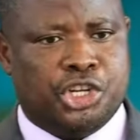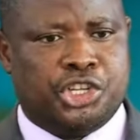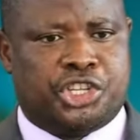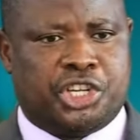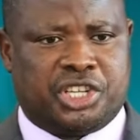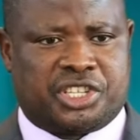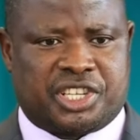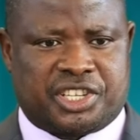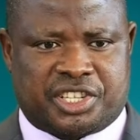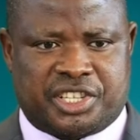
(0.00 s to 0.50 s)
in
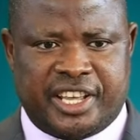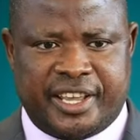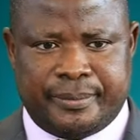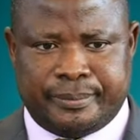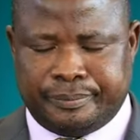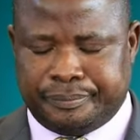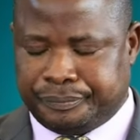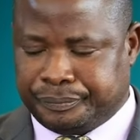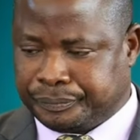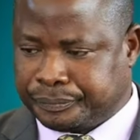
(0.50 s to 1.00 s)
Jesus'
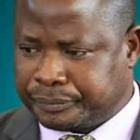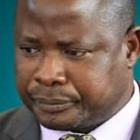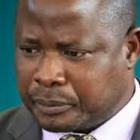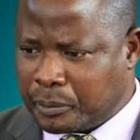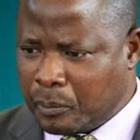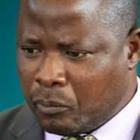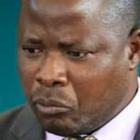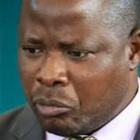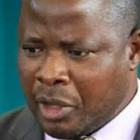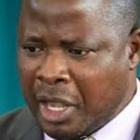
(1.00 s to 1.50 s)
name.
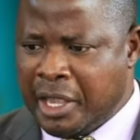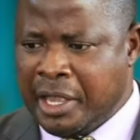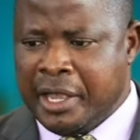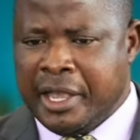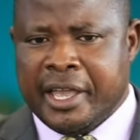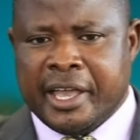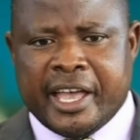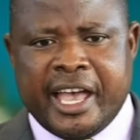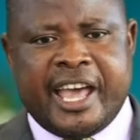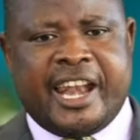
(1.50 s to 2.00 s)

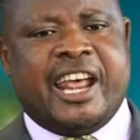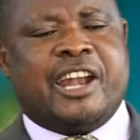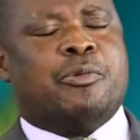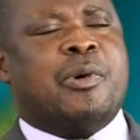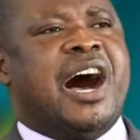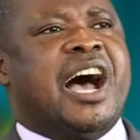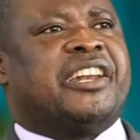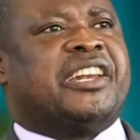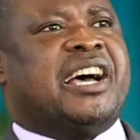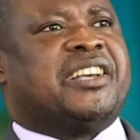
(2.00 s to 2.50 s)

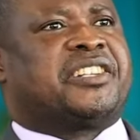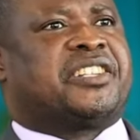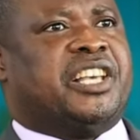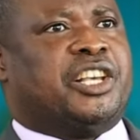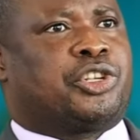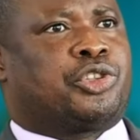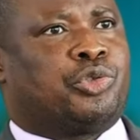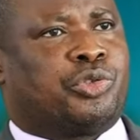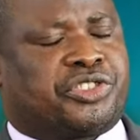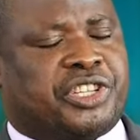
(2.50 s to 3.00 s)
Ellen White
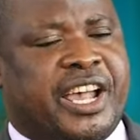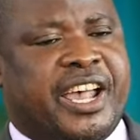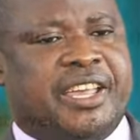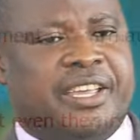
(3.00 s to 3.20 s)
has this to